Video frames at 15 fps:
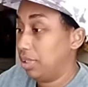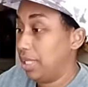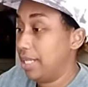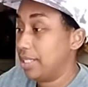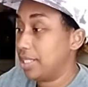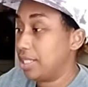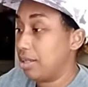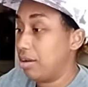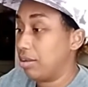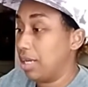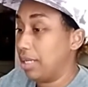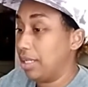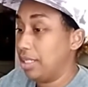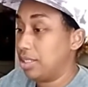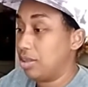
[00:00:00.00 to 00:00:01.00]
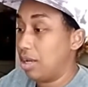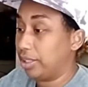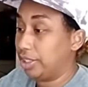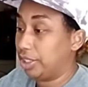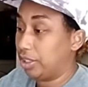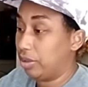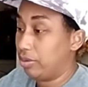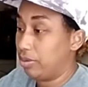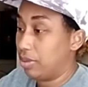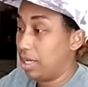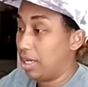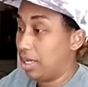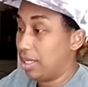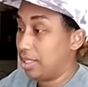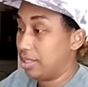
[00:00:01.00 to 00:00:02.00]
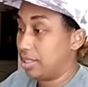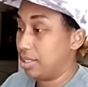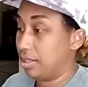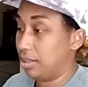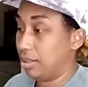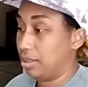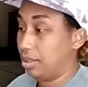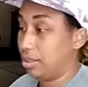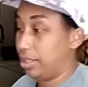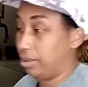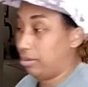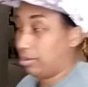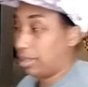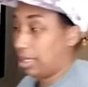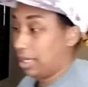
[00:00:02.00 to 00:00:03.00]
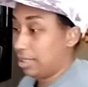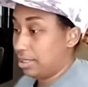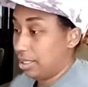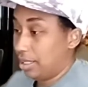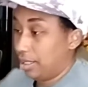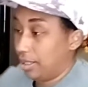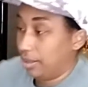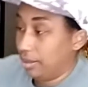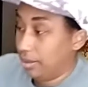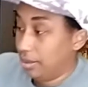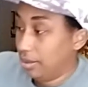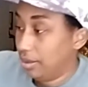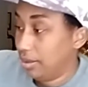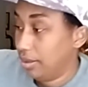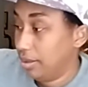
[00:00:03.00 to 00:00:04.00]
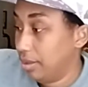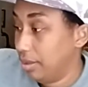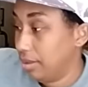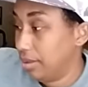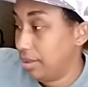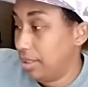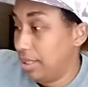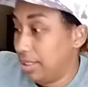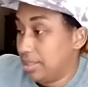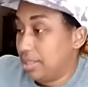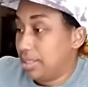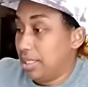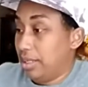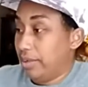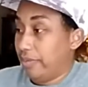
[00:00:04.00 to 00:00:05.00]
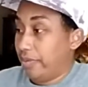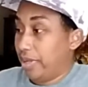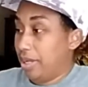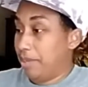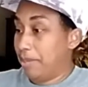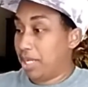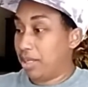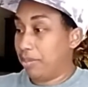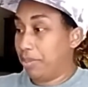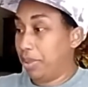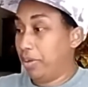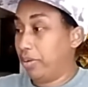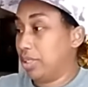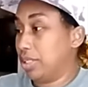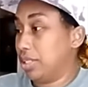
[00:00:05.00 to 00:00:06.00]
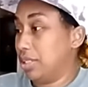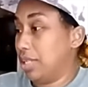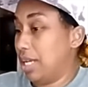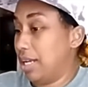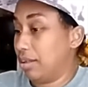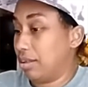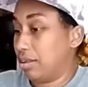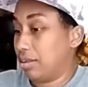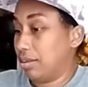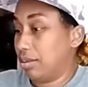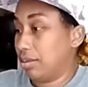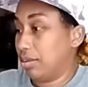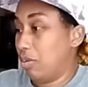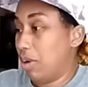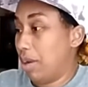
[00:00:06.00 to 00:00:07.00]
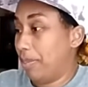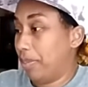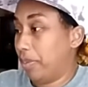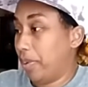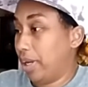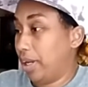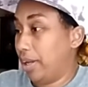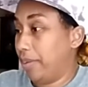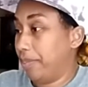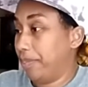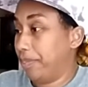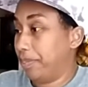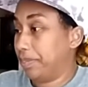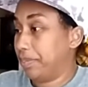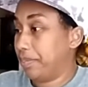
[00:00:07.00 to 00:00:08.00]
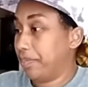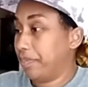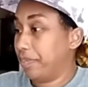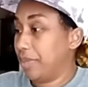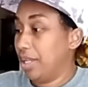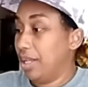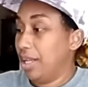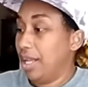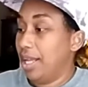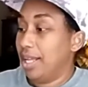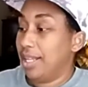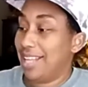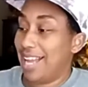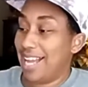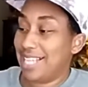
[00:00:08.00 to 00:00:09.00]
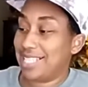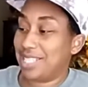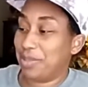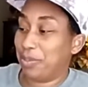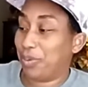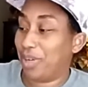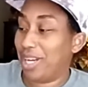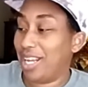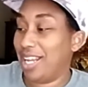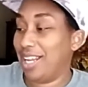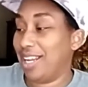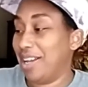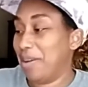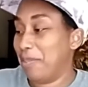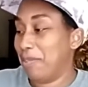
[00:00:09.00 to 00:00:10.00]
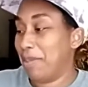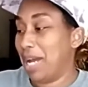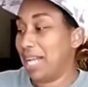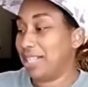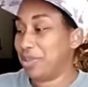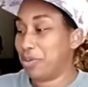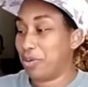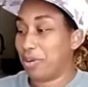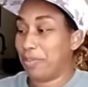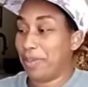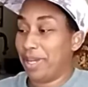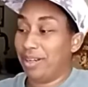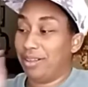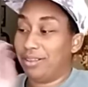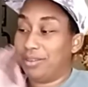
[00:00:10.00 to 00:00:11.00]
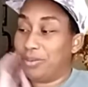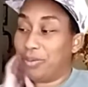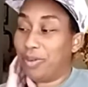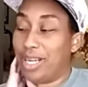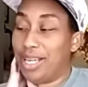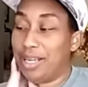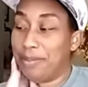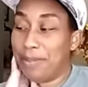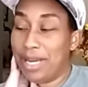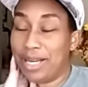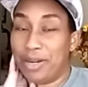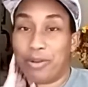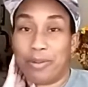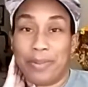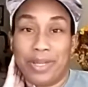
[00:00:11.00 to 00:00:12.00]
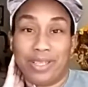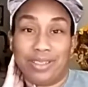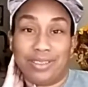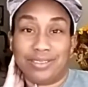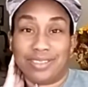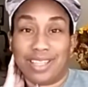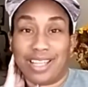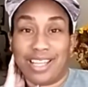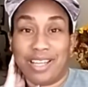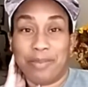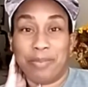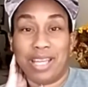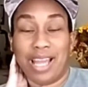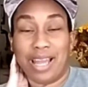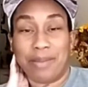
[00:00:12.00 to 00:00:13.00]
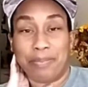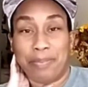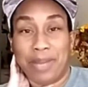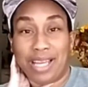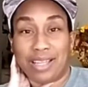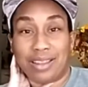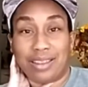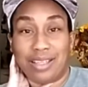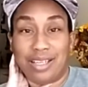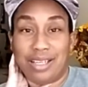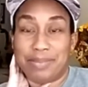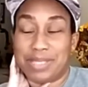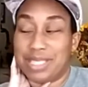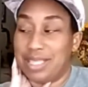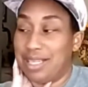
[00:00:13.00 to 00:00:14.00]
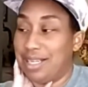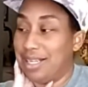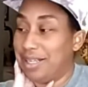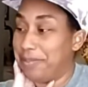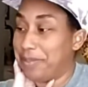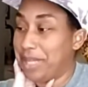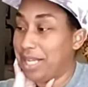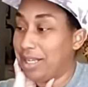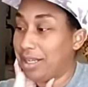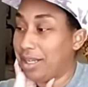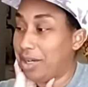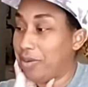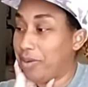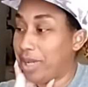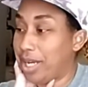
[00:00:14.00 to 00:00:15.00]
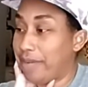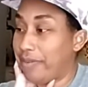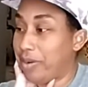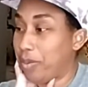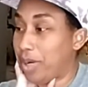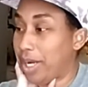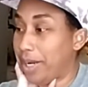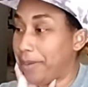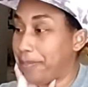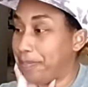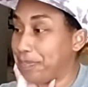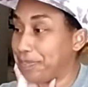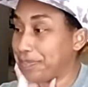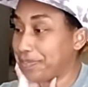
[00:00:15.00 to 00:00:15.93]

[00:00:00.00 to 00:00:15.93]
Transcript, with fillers: insert that I need so I can show you guys the deal that I did and stuff. And my computer is not cooperating. Yes, ring my doorbell. Ring my doorbell. Give me a big thumbs up. Hello, everyone.